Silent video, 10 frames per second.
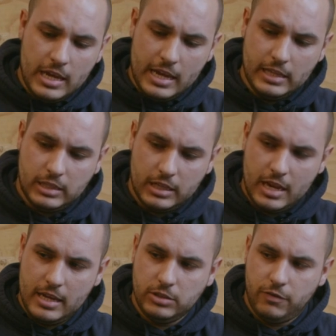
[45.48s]
in
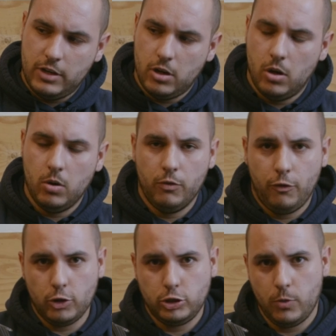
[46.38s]
today's video,
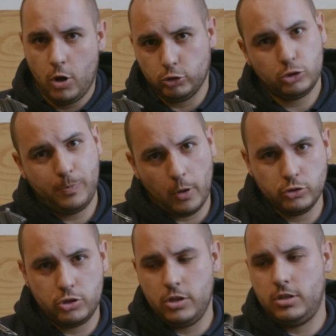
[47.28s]
unfortunately we're not
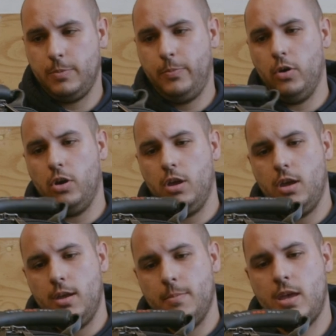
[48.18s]
sponsored,
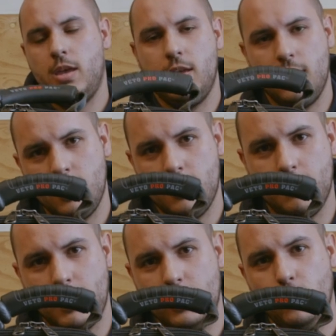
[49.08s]
but
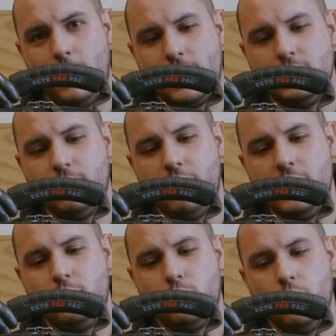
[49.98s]
my new bag is a
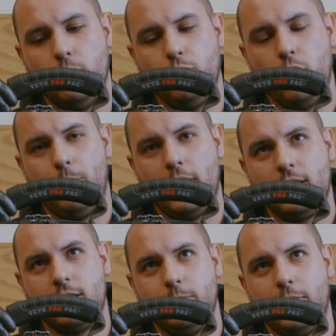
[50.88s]
Veto Pro
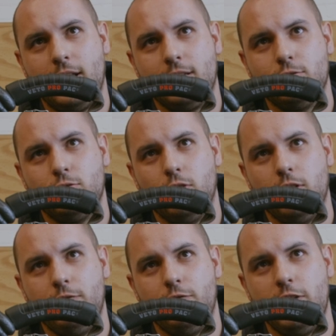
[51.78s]
Pack bag, so
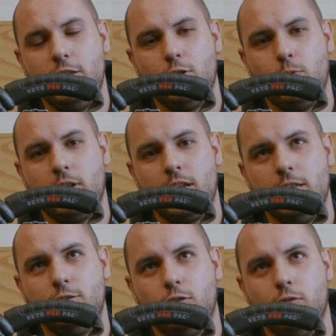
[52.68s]
if Veto want to get
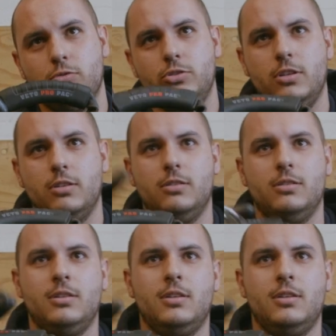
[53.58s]
in touch, you know,